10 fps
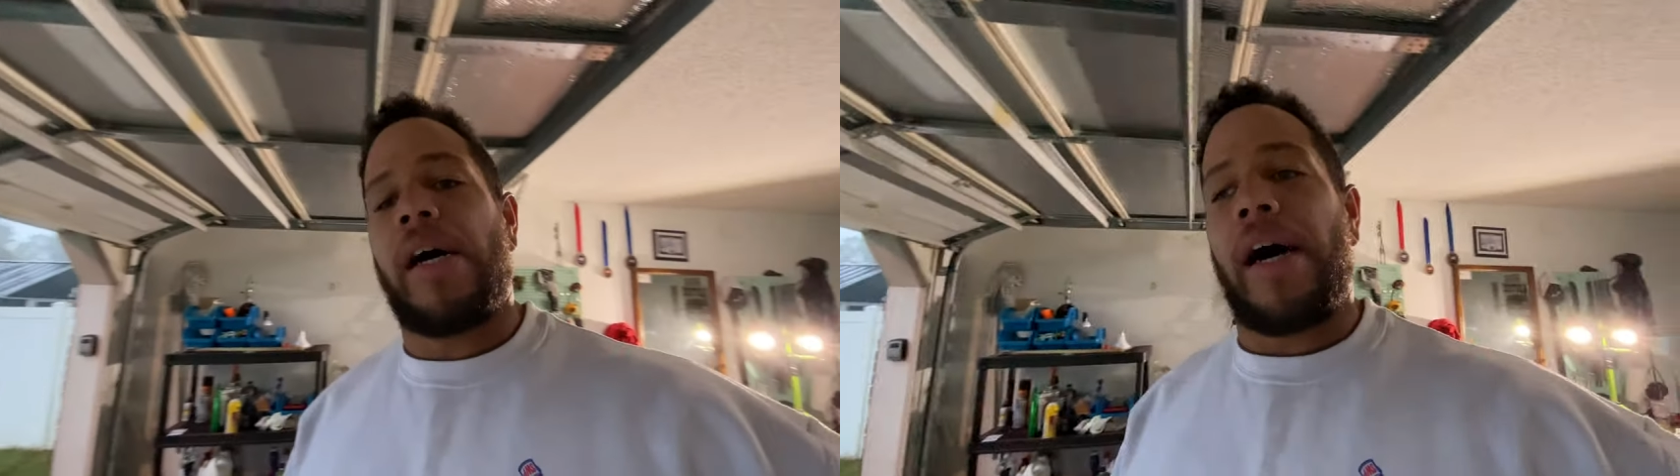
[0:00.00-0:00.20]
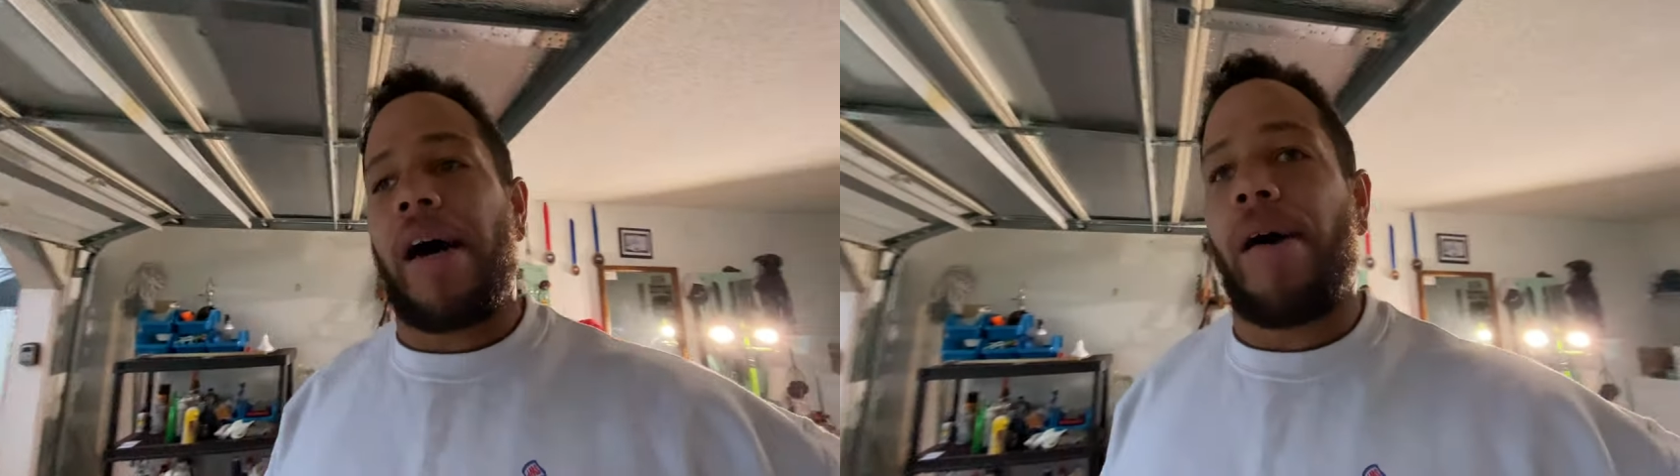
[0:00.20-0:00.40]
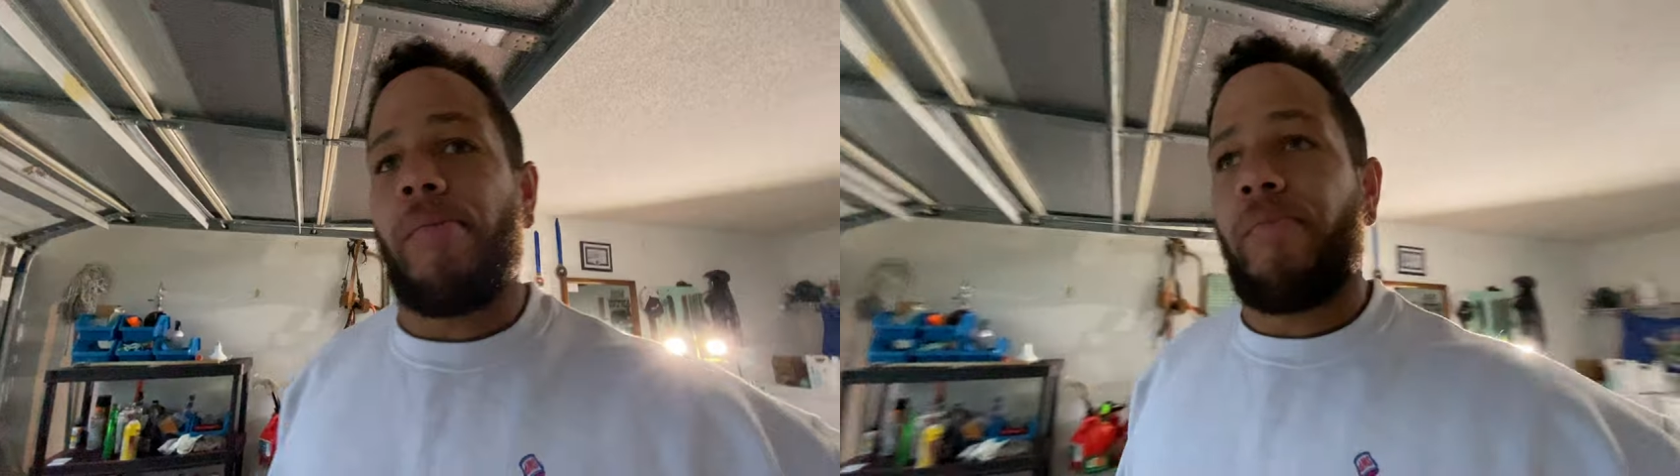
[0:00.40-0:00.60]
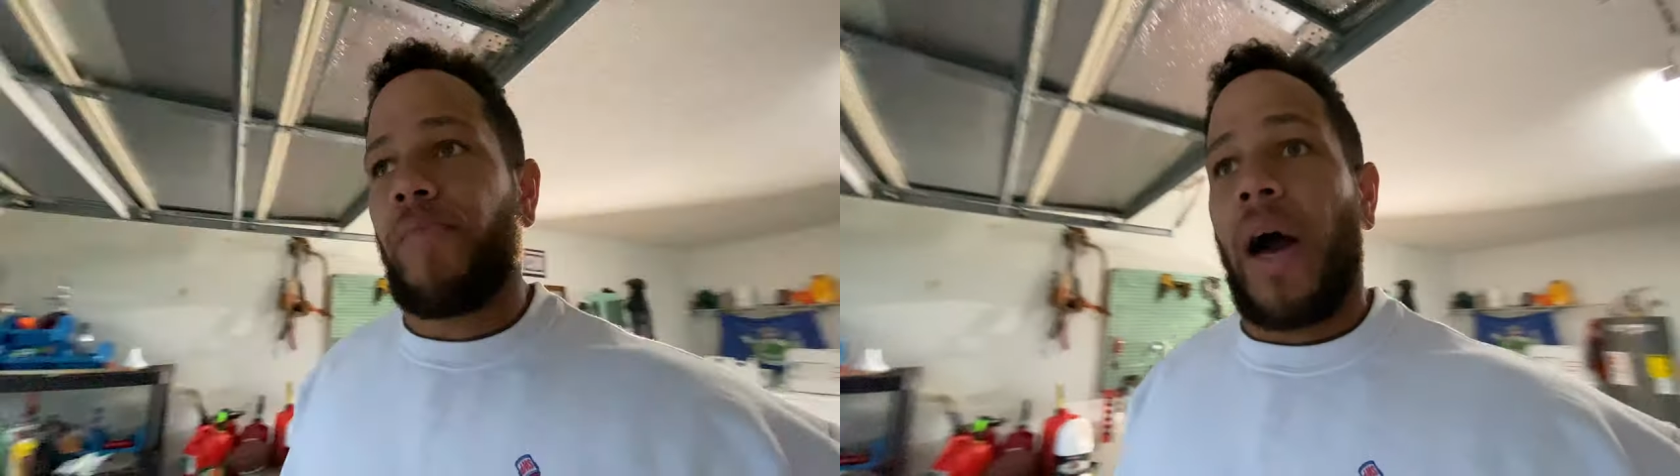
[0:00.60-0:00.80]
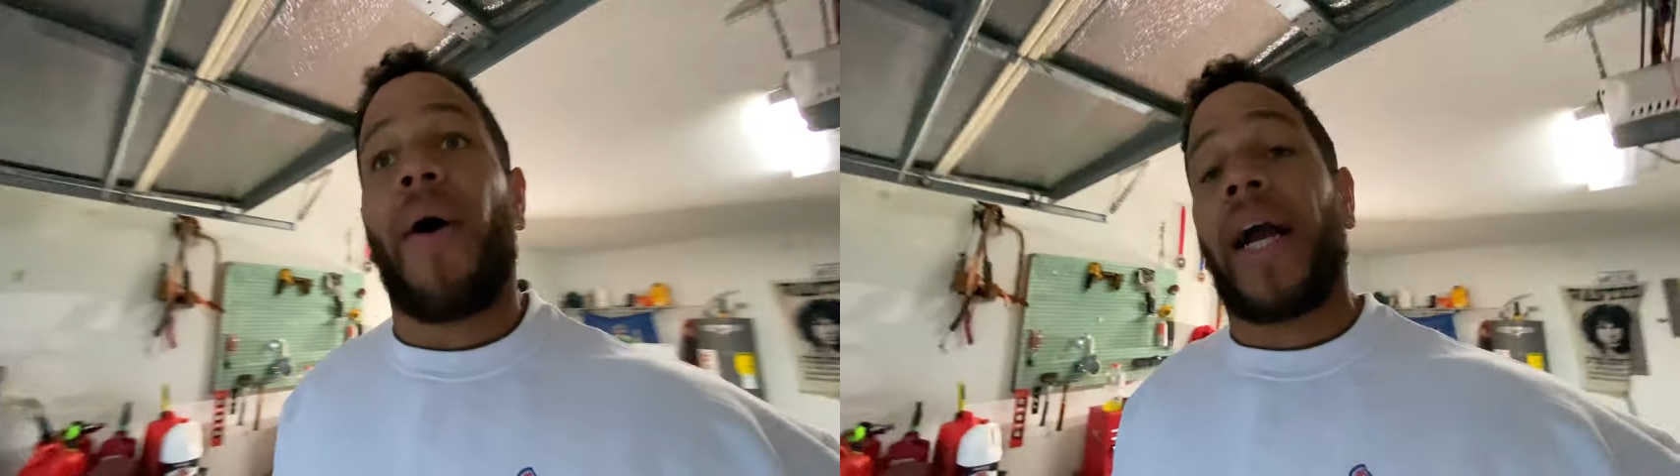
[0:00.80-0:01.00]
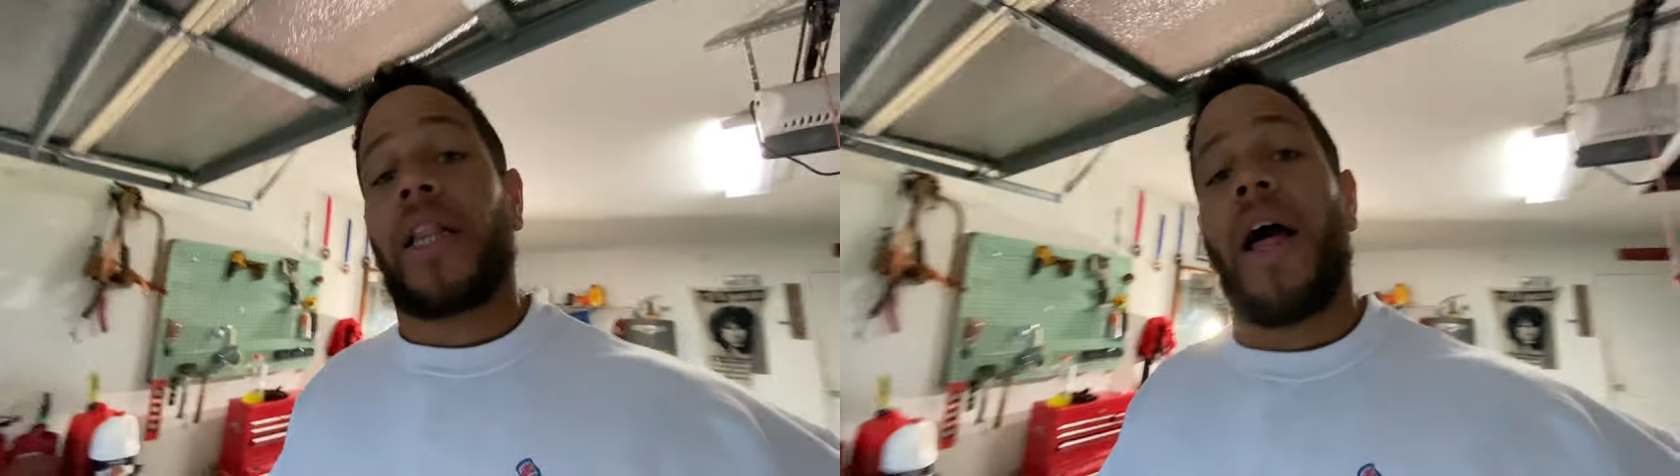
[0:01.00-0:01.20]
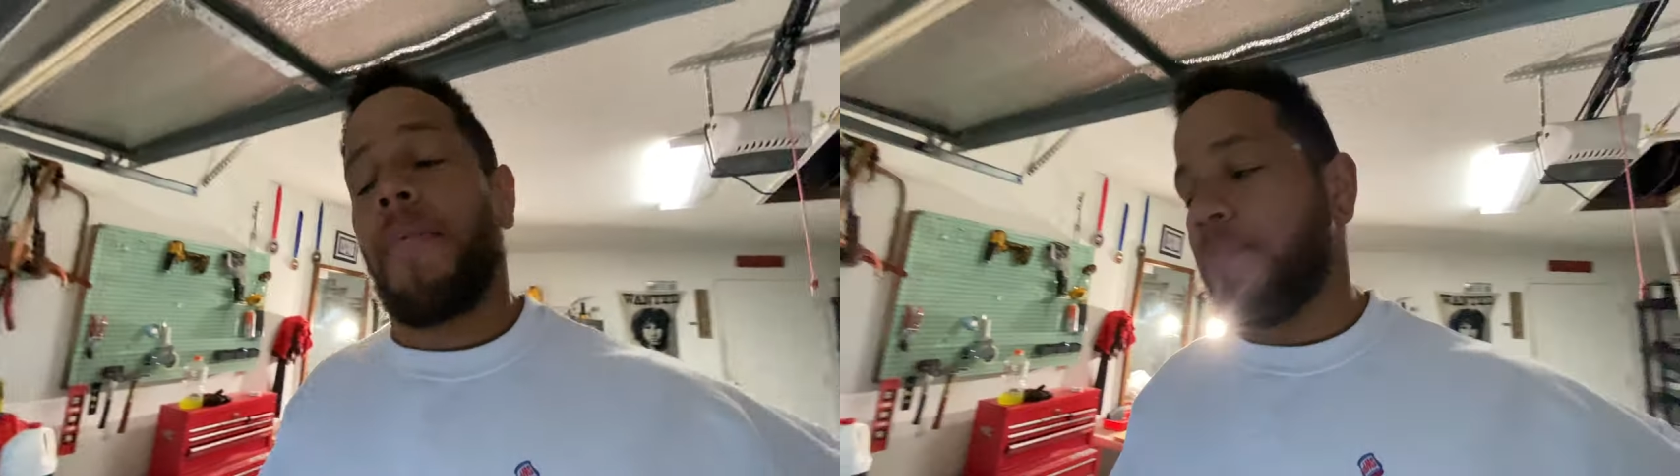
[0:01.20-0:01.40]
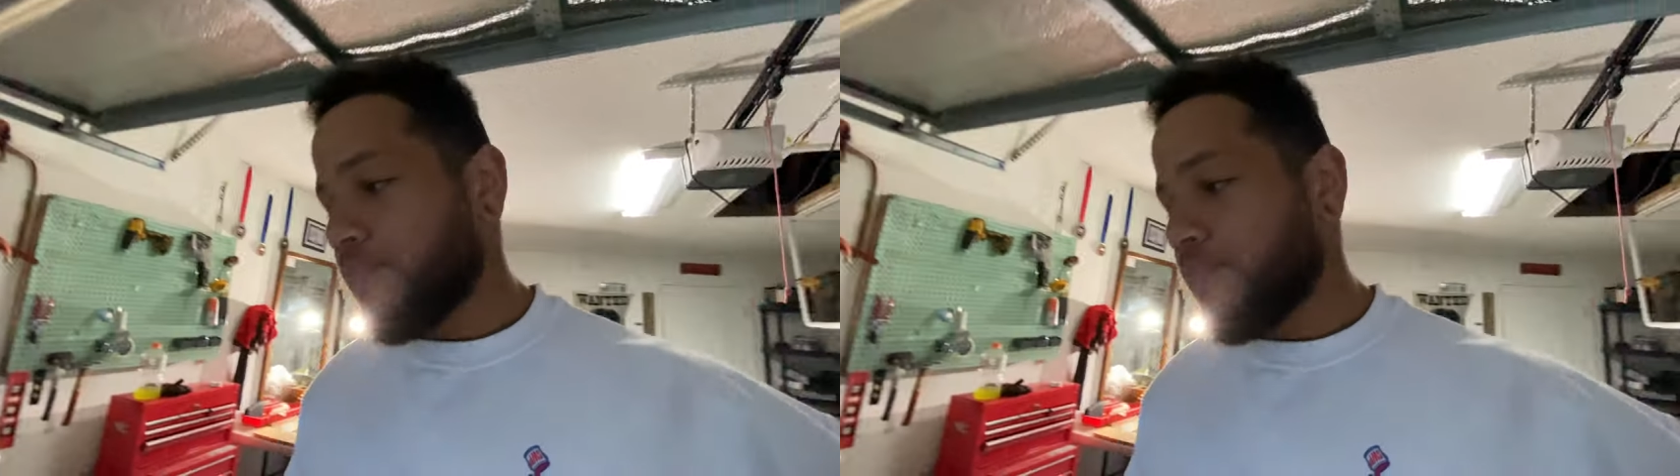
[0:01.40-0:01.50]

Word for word: um, how I climb.